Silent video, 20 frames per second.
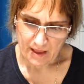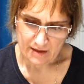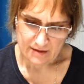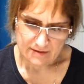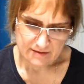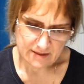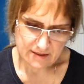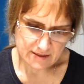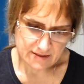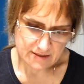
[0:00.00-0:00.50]

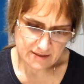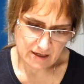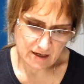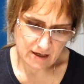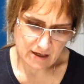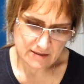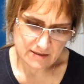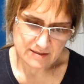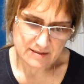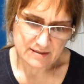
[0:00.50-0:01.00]
These
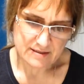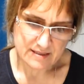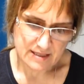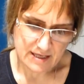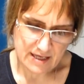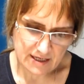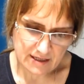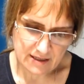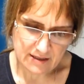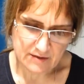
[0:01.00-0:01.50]
are the
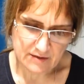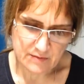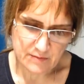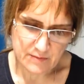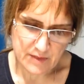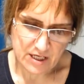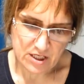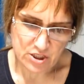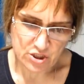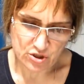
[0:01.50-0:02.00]
second
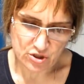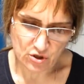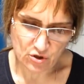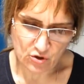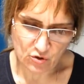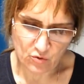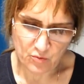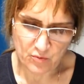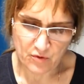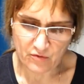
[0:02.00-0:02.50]
major
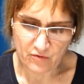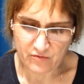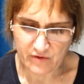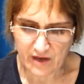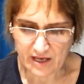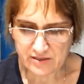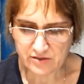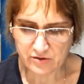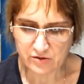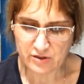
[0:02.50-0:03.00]
group of
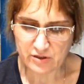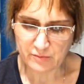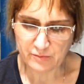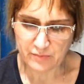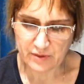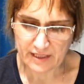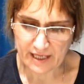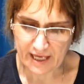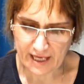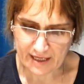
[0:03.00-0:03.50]
vascular
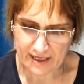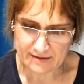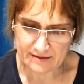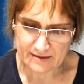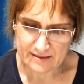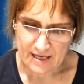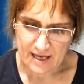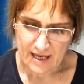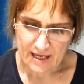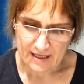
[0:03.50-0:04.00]
plants,
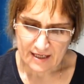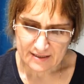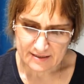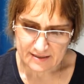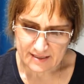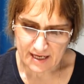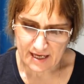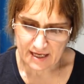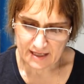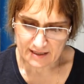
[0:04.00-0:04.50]
and
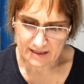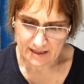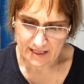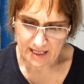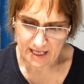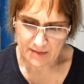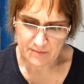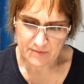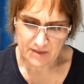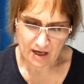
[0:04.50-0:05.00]
they are
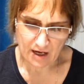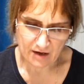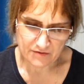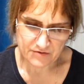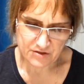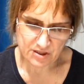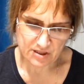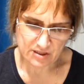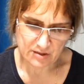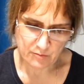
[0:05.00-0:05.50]
named
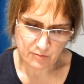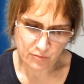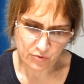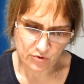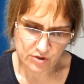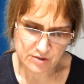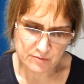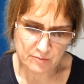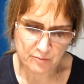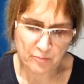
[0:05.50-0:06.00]
after an
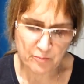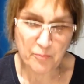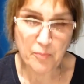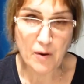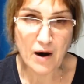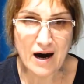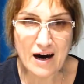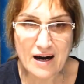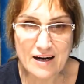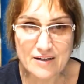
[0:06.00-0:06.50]
important
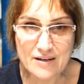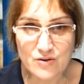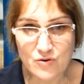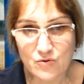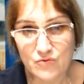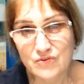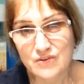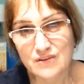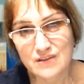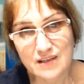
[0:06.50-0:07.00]
part
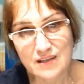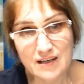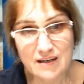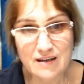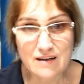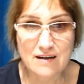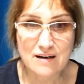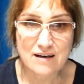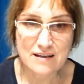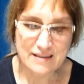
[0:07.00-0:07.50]
of their
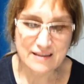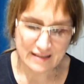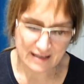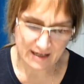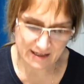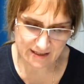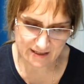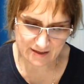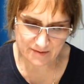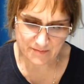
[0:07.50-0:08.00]

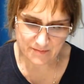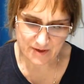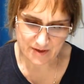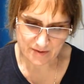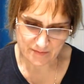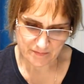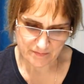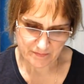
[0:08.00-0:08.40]
anatomy.